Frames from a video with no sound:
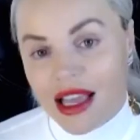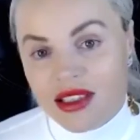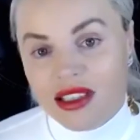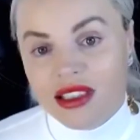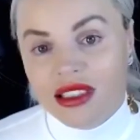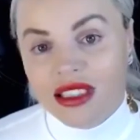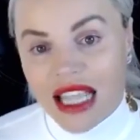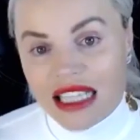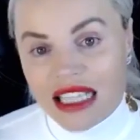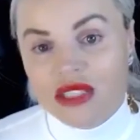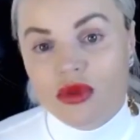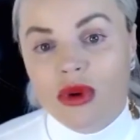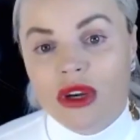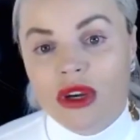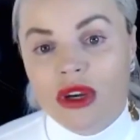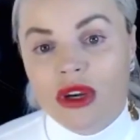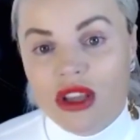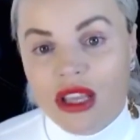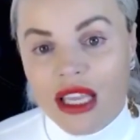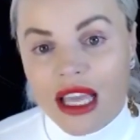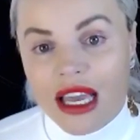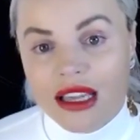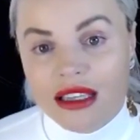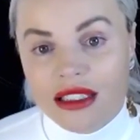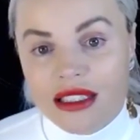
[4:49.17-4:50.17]
that's when you
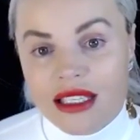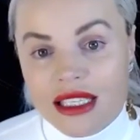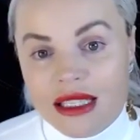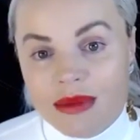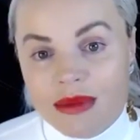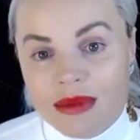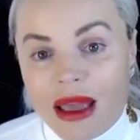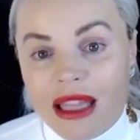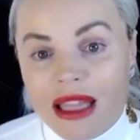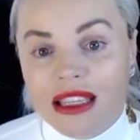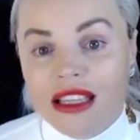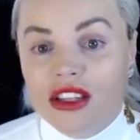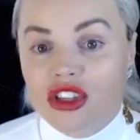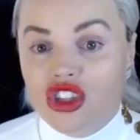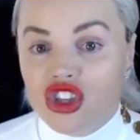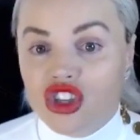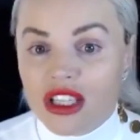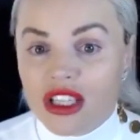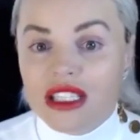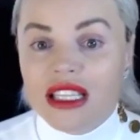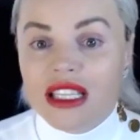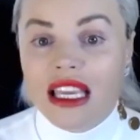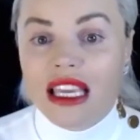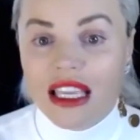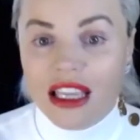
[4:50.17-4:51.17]
get suspended.
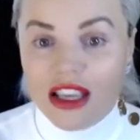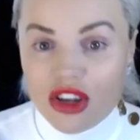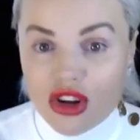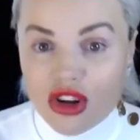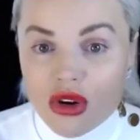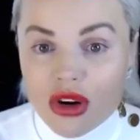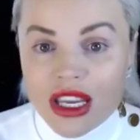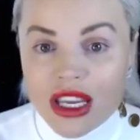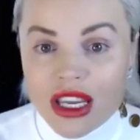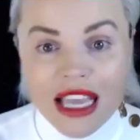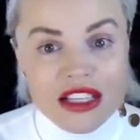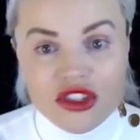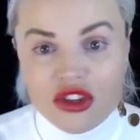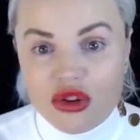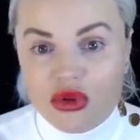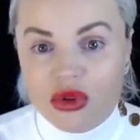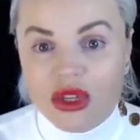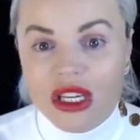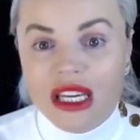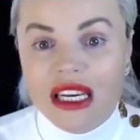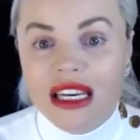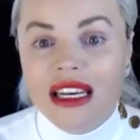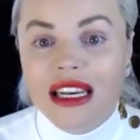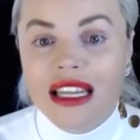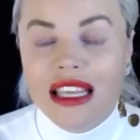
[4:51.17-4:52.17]
Just like in your case, you
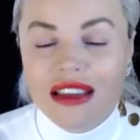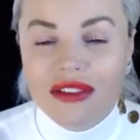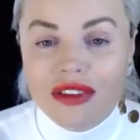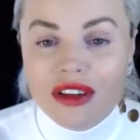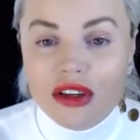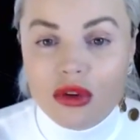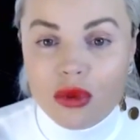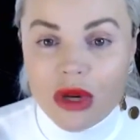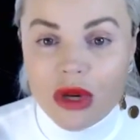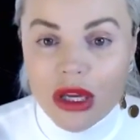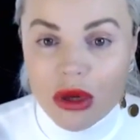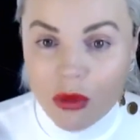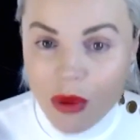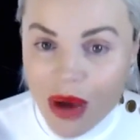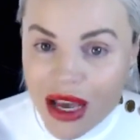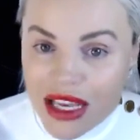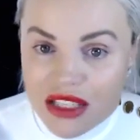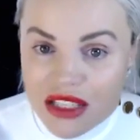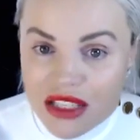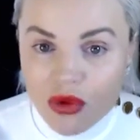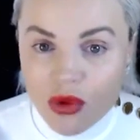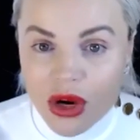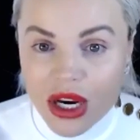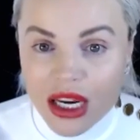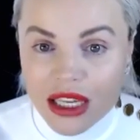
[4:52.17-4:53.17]
didn't even request
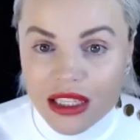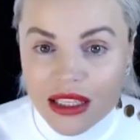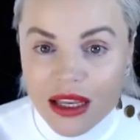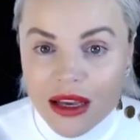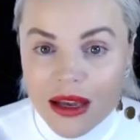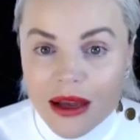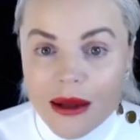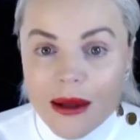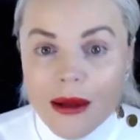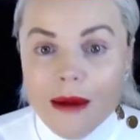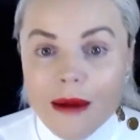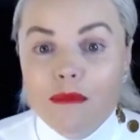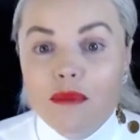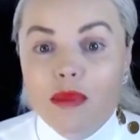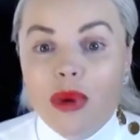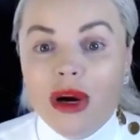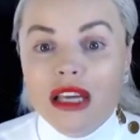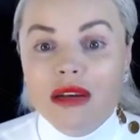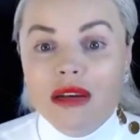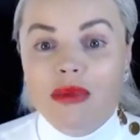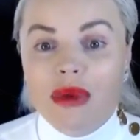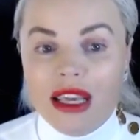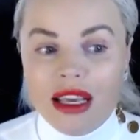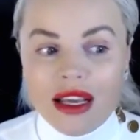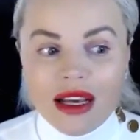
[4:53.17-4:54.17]
for it,
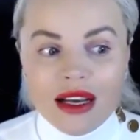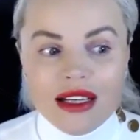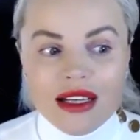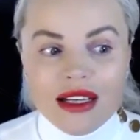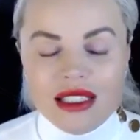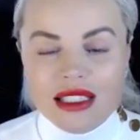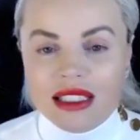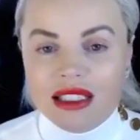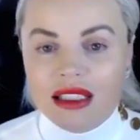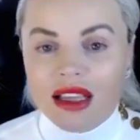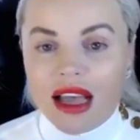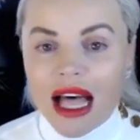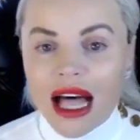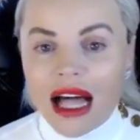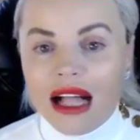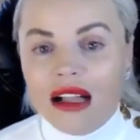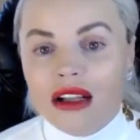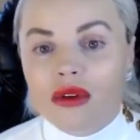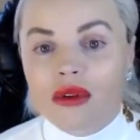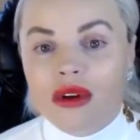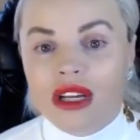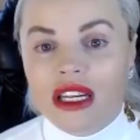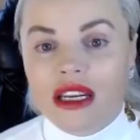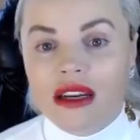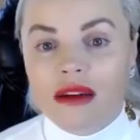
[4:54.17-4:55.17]
but because the
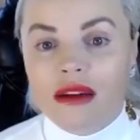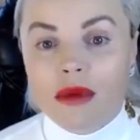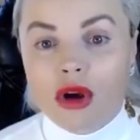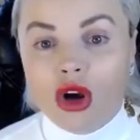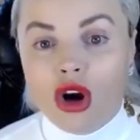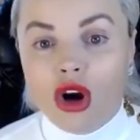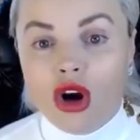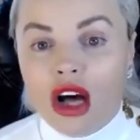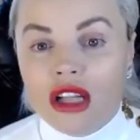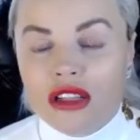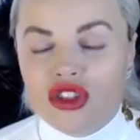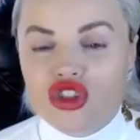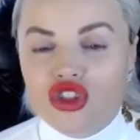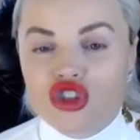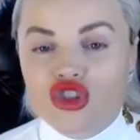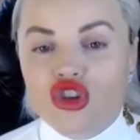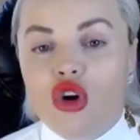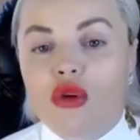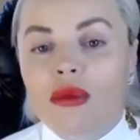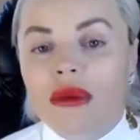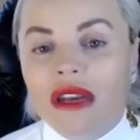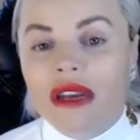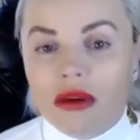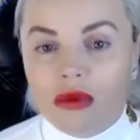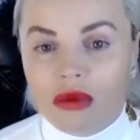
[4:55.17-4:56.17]
algorithm caught so
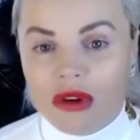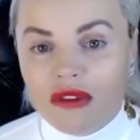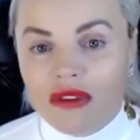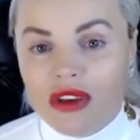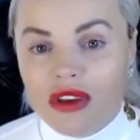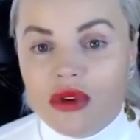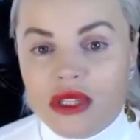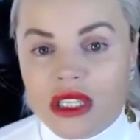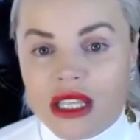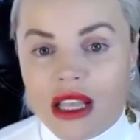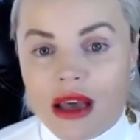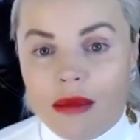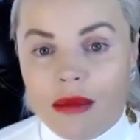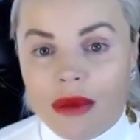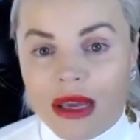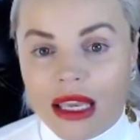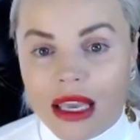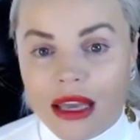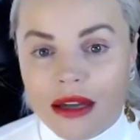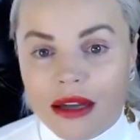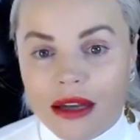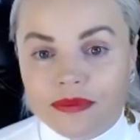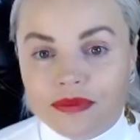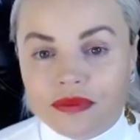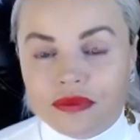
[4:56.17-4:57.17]
many reviews coming
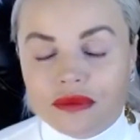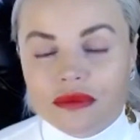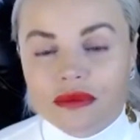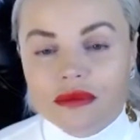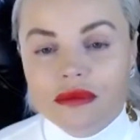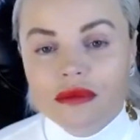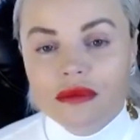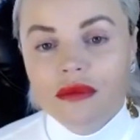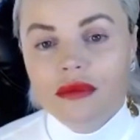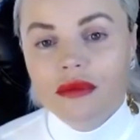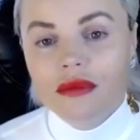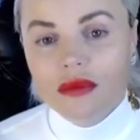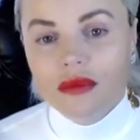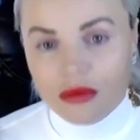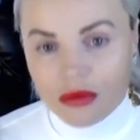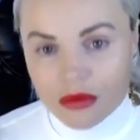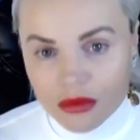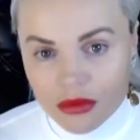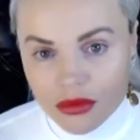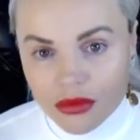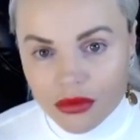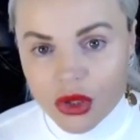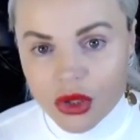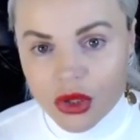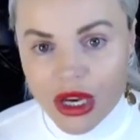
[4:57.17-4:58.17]
in,
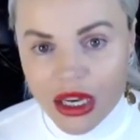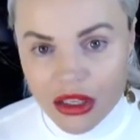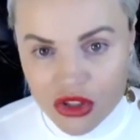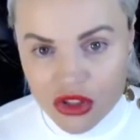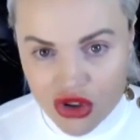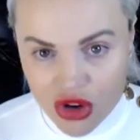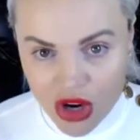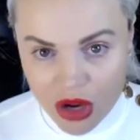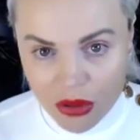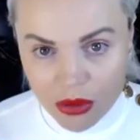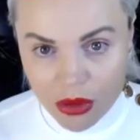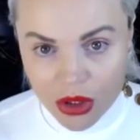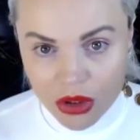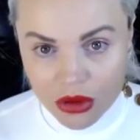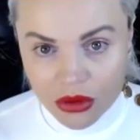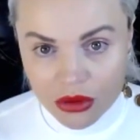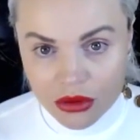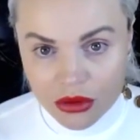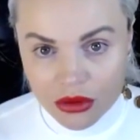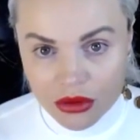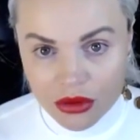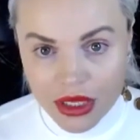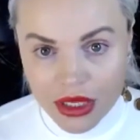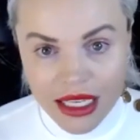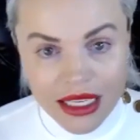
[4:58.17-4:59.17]
you got in trouble.
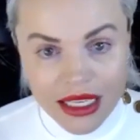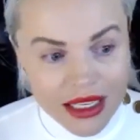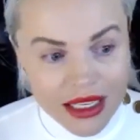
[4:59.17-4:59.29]
And